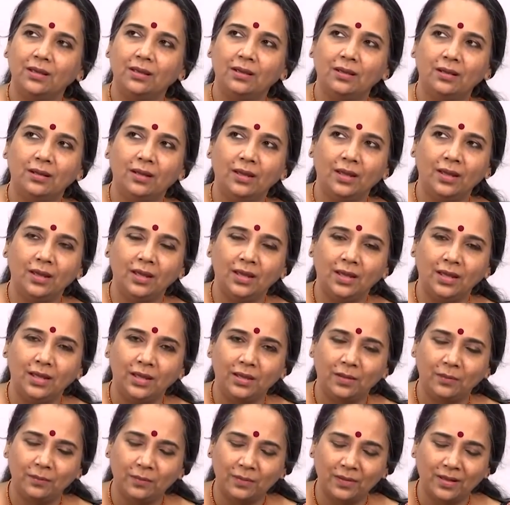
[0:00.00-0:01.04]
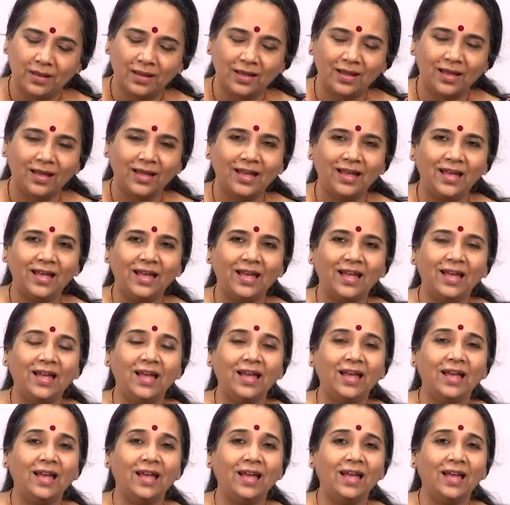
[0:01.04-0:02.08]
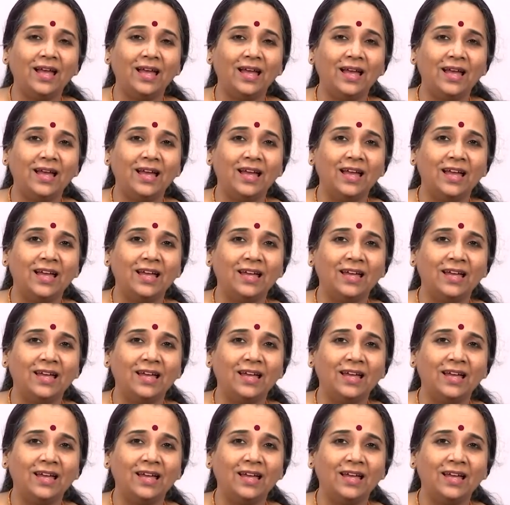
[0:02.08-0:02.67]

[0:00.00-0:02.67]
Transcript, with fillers: re pa ga,